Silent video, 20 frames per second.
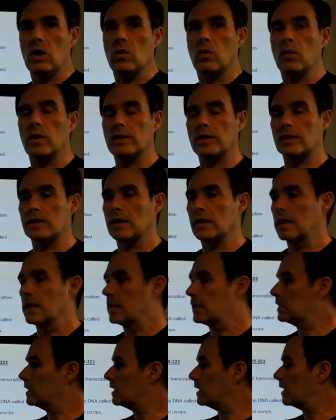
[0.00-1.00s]
once
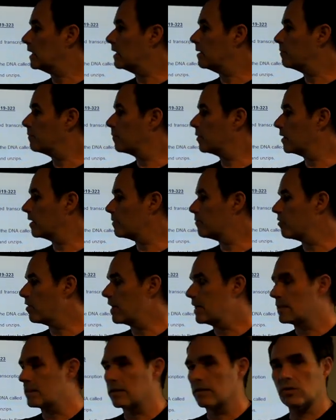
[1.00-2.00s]
the
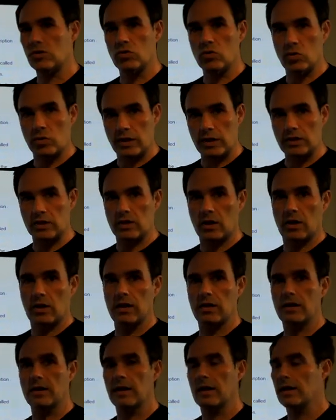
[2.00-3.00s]
polymerase joins
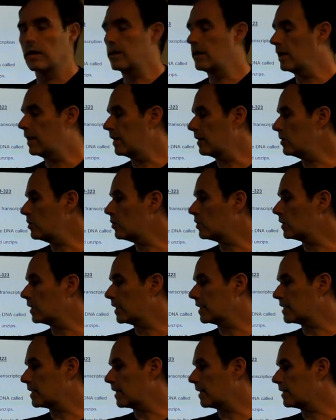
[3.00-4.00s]
on
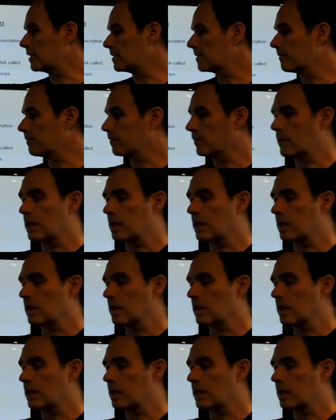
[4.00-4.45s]
nucleotides.